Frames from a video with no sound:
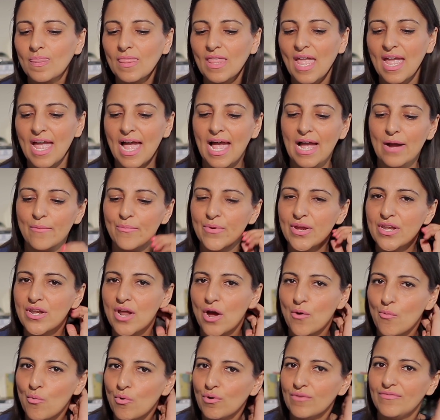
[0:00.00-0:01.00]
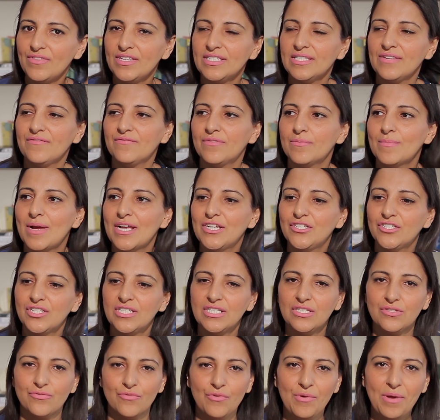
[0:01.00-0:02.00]
How we know all of this information
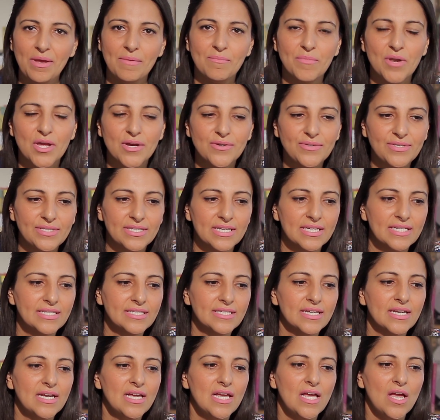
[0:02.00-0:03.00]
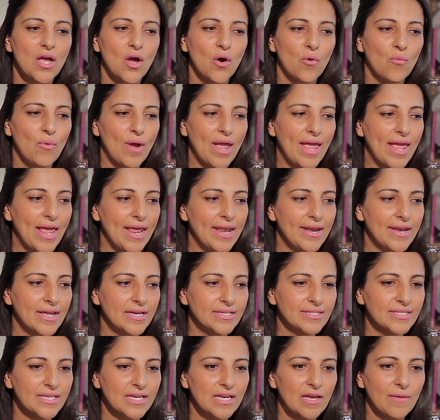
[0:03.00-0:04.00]
is through hypnosis. When
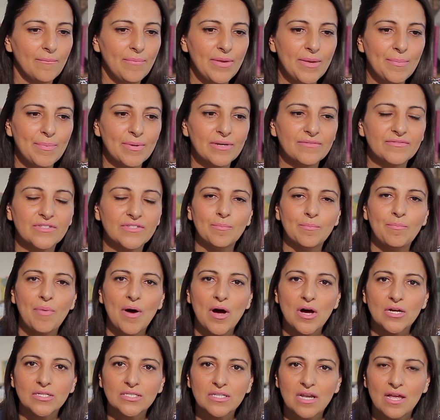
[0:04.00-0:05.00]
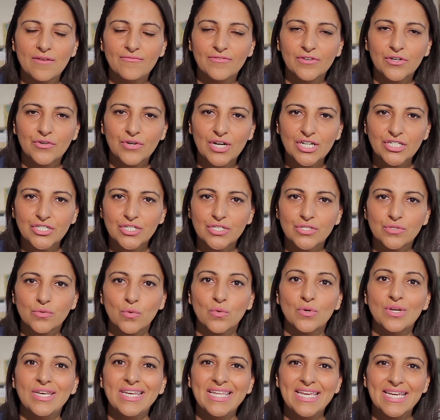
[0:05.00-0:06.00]
certain people have past life regressions
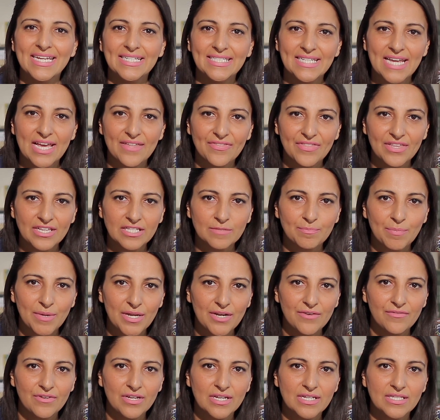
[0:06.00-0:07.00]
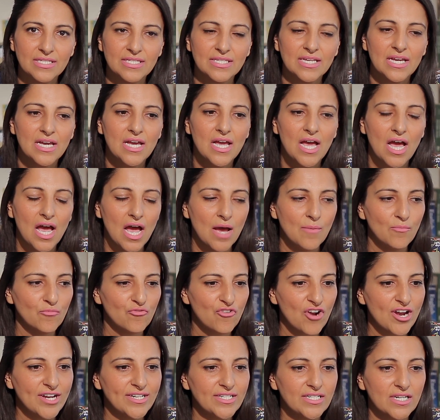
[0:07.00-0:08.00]
or near-death experience
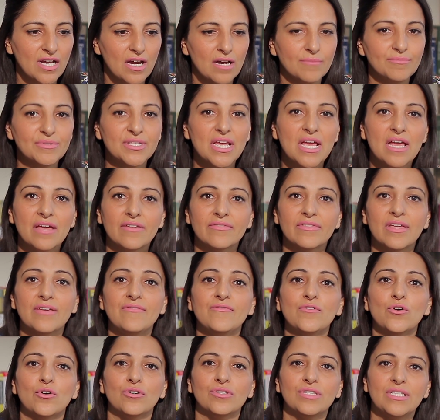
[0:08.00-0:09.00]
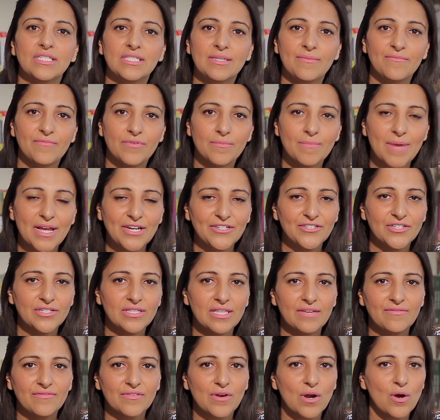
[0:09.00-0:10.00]
write-ups, they've got this information,
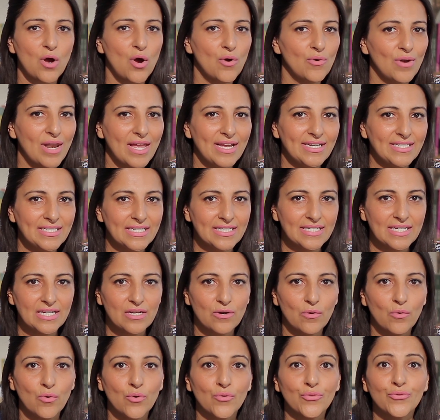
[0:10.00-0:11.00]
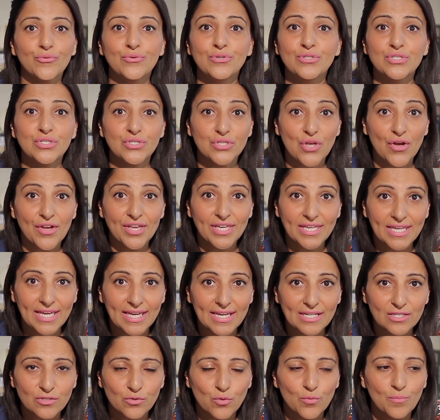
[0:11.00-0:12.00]
they've collated it, or through
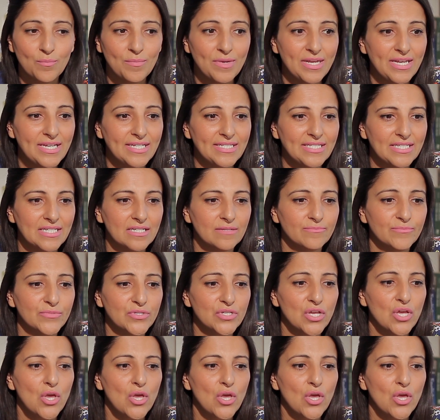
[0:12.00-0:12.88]
psychics or mediums